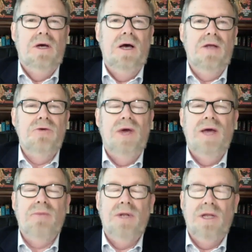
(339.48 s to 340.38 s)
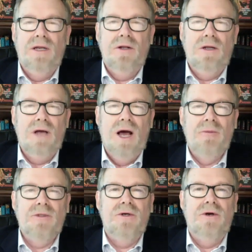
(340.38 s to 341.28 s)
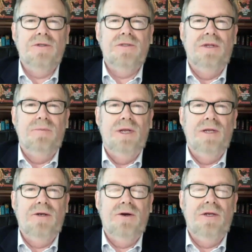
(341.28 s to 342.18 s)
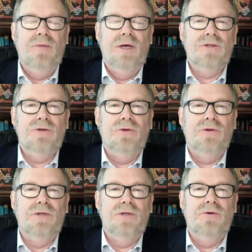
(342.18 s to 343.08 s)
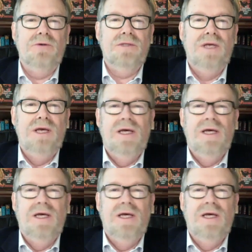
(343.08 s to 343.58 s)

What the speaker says: You had political commissars in the military to make sure the generals